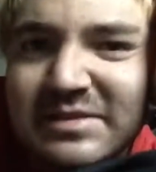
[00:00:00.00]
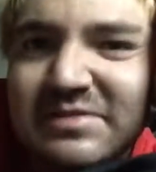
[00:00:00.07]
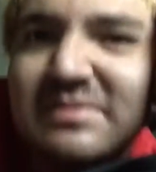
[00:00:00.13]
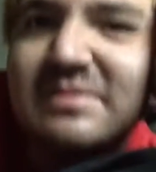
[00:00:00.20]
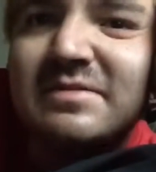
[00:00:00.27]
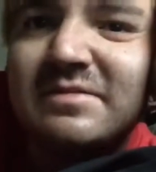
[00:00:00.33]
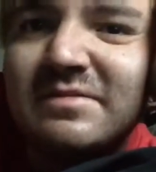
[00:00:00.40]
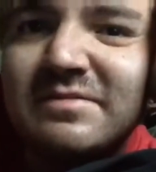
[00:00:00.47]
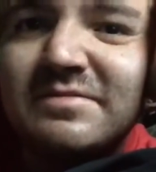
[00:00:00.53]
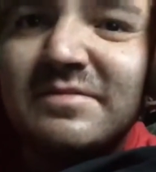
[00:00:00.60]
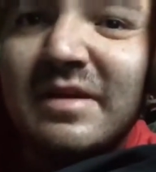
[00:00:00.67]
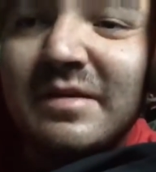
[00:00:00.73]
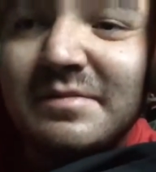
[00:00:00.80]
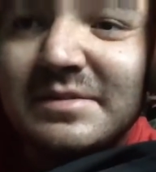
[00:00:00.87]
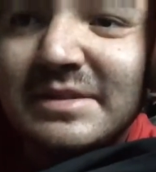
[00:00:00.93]
it's
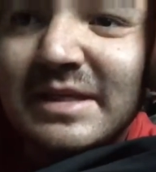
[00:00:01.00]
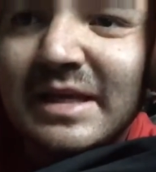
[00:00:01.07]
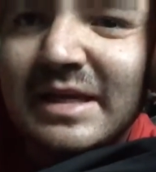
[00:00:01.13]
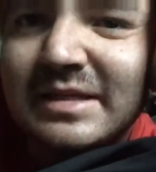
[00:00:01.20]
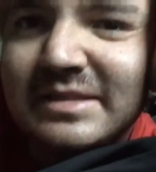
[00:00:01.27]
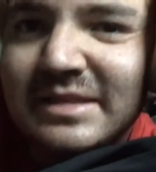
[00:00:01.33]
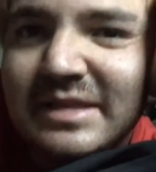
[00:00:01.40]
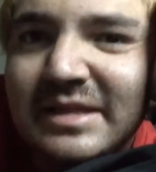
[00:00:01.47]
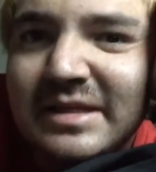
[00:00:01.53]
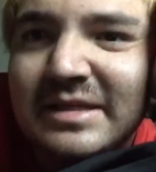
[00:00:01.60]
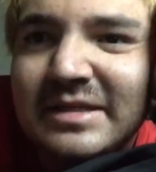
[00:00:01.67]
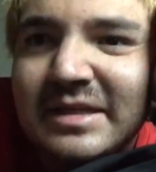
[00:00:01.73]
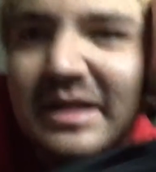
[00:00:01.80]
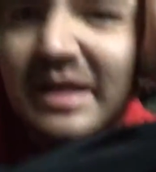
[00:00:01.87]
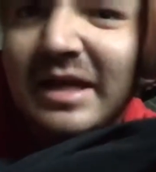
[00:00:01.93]
Vlogmas
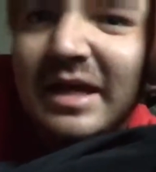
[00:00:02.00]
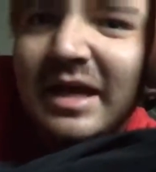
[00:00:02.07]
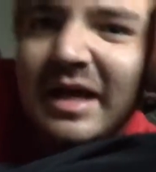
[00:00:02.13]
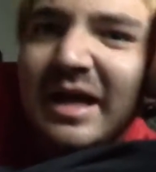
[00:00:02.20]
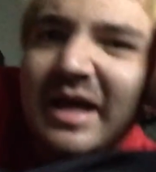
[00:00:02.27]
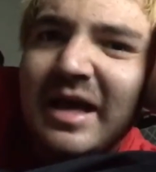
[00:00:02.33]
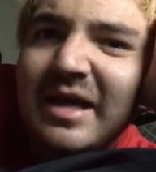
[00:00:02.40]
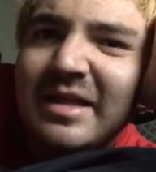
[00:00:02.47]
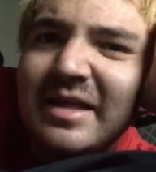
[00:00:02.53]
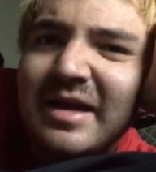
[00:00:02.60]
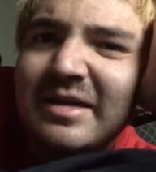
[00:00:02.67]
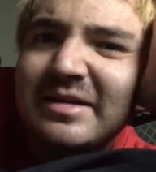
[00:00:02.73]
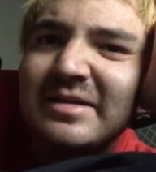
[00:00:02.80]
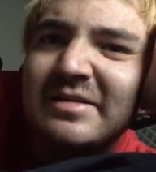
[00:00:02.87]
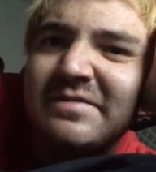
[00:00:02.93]
18. A
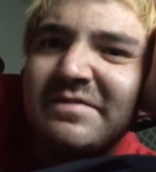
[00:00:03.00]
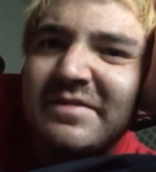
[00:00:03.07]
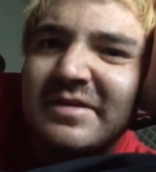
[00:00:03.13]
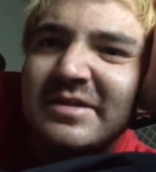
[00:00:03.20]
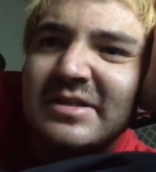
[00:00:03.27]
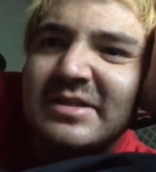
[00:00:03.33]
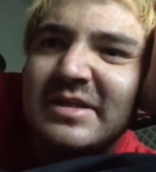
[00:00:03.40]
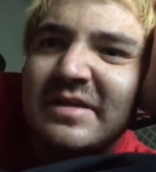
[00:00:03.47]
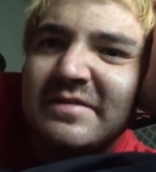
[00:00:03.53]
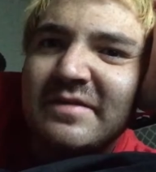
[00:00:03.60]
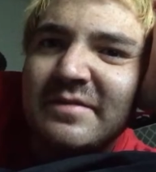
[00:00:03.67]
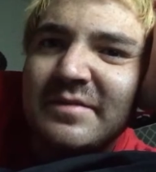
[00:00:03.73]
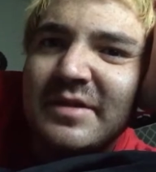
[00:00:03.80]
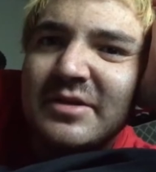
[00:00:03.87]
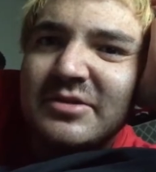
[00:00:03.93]
lot of the footage I
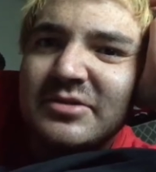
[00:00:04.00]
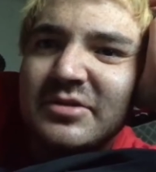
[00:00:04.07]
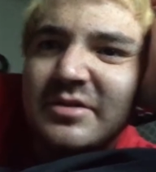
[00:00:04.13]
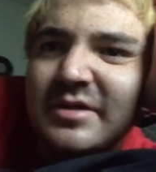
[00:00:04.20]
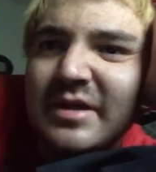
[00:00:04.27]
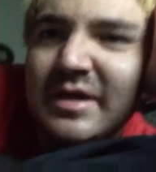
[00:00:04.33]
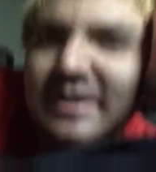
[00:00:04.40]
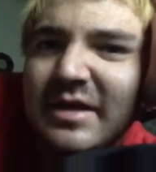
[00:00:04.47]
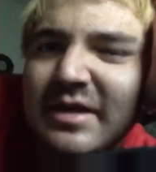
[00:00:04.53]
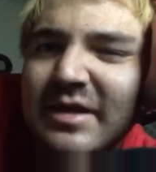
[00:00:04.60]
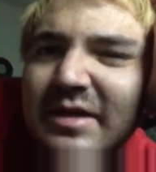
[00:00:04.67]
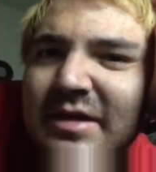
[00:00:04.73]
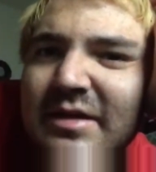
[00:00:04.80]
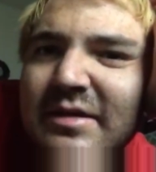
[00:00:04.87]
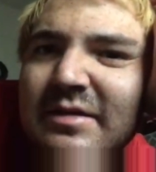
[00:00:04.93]
filmed
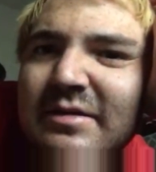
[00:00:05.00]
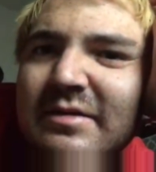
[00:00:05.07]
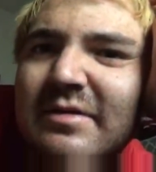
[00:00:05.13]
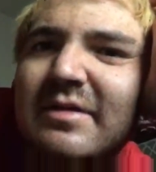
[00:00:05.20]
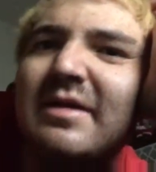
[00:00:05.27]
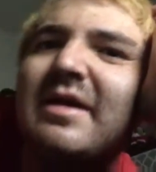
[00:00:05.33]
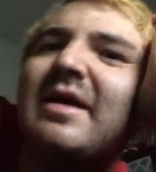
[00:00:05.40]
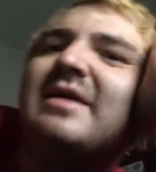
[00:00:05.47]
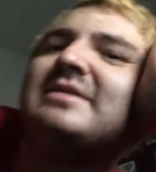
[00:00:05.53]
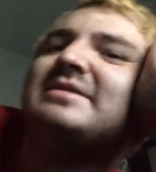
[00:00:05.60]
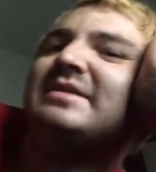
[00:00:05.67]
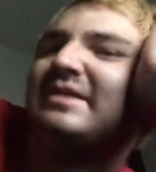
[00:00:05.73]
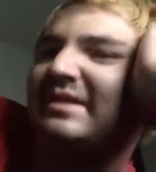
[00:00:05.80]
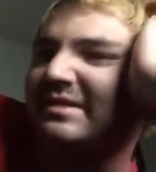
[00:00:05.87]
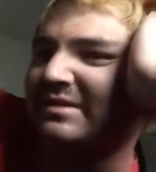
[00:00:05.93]
yesterday
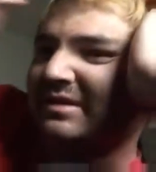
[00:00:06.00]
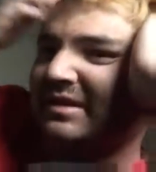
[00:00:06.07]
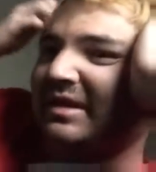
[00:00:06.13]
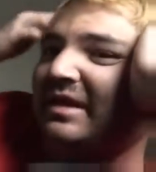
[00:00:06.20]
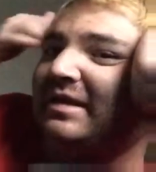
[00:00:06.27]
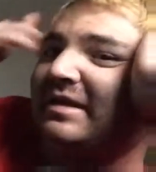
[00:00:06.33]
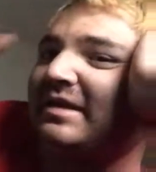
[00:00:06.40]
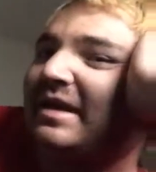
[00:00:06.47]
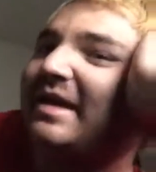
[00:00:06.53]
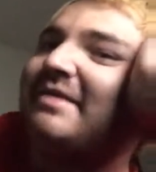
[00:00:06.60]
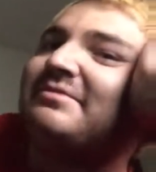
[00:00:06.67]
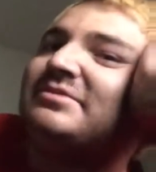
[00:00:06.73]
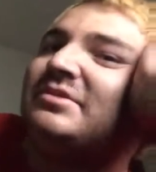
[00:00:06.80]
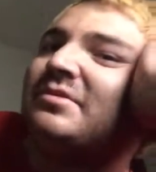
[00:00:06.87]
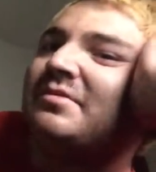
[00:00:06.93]
accidentally deleted.
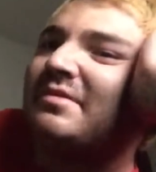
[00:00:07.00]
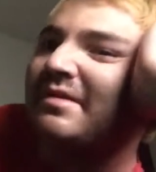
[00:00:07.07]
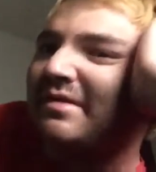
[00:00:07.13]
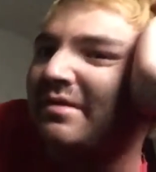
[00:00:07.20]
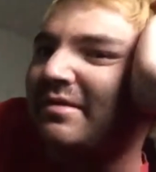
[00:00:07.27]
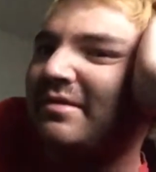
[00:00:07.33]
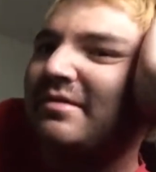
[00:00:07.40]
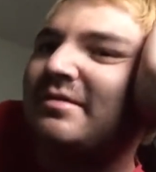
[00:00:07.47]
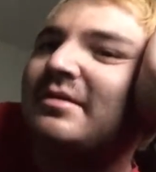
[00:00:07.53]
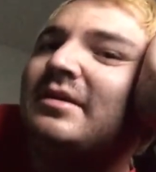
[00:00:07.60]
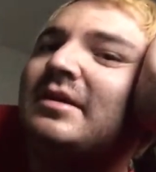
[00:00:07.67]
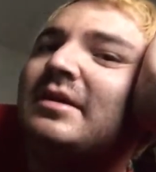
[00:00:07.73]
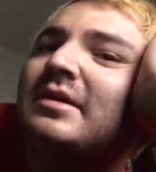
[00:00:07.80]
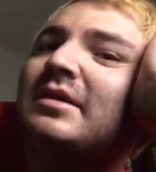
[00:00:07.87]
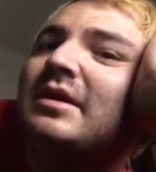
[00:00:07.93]

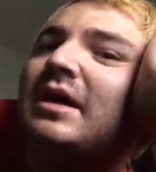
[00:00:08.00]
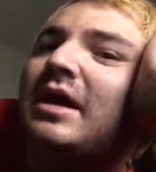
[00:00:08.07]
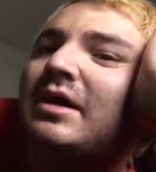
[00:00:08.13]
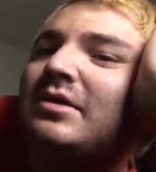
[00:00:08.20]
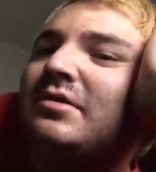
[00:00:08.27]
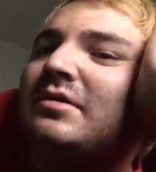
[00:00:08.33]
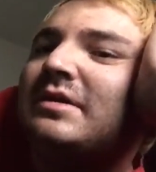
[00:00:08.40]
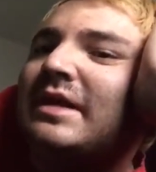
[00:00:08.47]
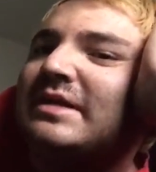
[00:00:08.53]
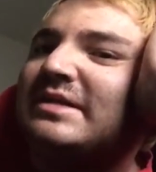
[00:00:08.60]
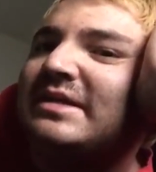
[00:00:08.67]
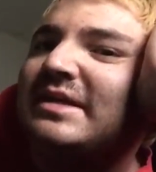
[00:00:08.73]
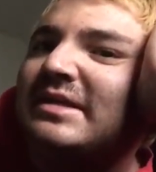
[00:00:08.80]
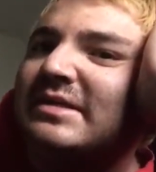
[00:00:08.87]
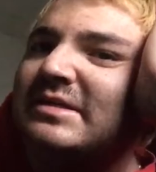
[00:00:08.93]
I know that I
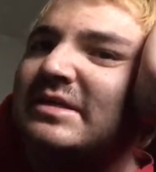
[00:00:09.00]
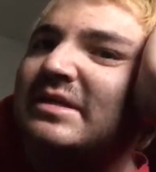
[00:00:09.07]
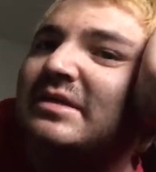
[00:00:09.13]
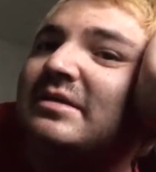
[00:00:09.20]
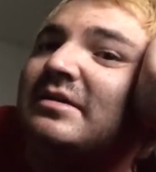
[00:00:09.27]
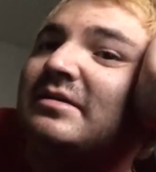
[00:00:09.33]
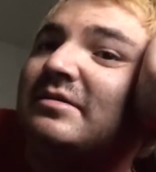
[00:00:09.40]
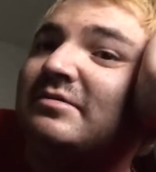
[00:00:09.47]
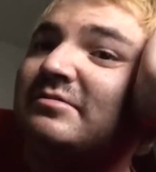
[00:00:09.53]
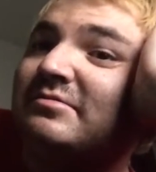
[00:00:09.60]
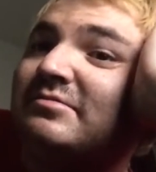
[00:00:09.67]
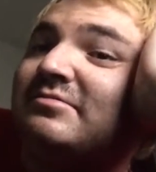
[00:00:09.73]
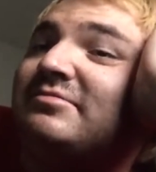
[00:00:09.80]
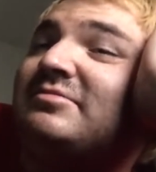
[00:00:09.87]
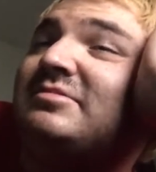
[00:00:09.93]
deleted
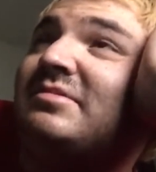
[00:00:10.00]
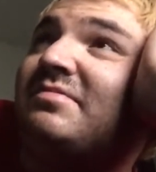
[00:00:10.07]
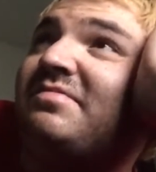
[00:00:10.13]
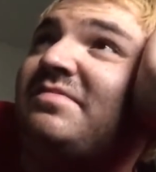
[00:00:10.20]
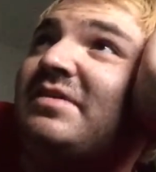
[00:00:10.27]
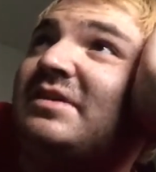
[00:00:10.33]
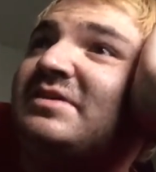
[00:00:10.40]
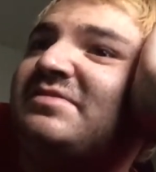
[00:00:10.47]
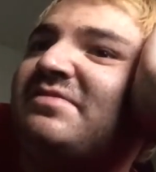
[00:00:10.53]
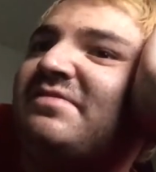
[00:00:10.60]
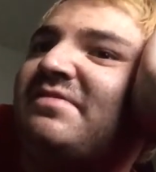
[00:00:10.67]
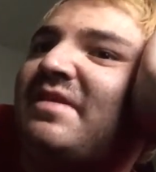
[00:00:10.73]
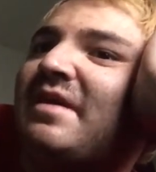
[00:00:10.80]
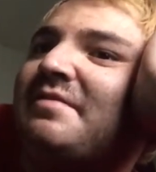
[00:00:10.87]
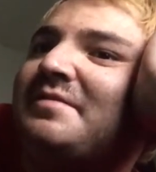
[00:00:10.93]
some footage
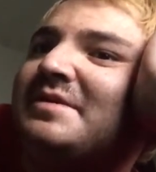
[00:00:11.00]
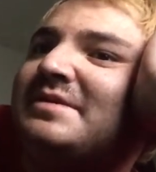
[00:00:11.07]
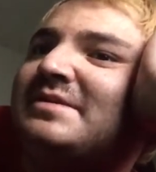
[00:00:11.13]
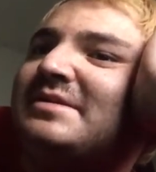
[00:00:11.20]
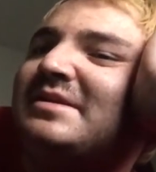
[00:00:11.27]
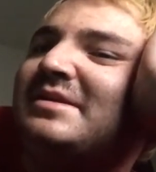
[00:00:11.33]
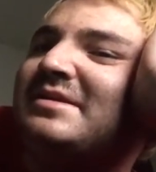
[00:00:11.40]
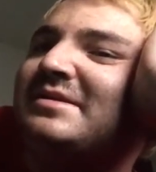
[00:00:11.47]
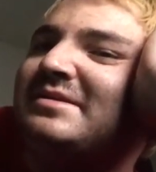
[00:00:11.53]
from Vlogmas